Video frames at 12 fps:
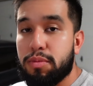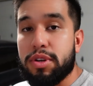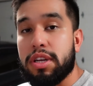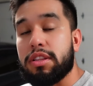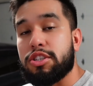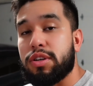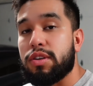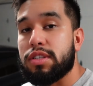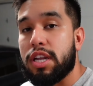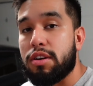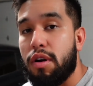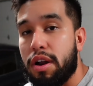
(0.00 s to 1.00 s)
when you hit the trails
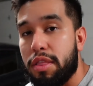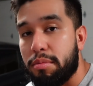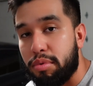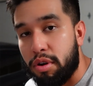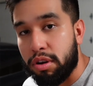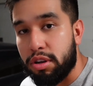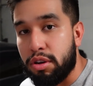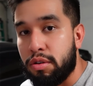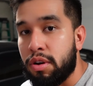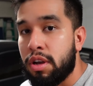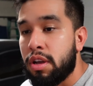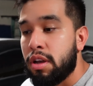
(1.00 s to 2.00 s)
later on in the
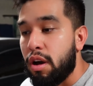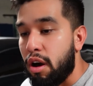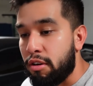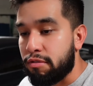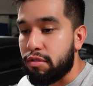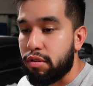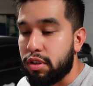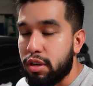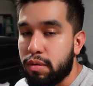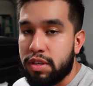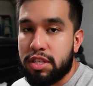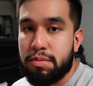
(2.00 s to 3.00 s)
Bronco
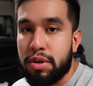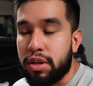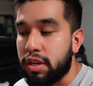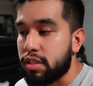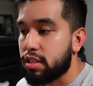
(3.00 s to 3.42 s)
off-rodeo experience.